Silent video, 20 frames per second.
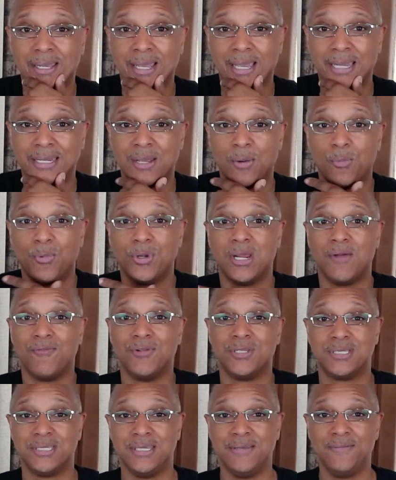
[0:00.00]
And then when I
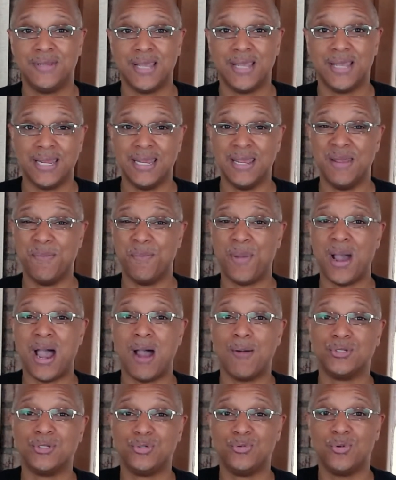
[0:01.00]
received that, it
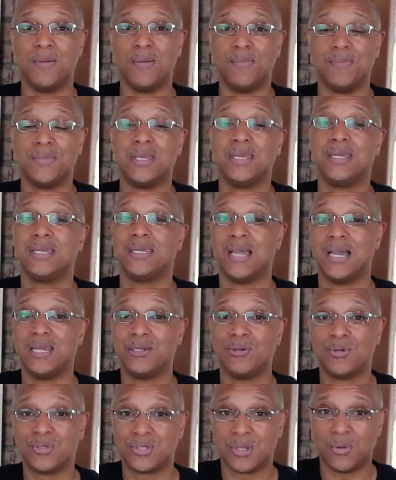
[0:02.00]
powers you up. God
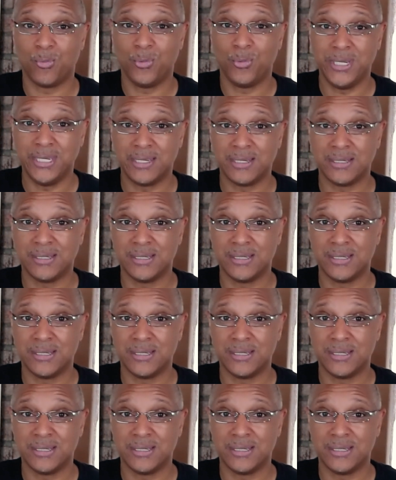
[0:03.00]
knows I'm weak.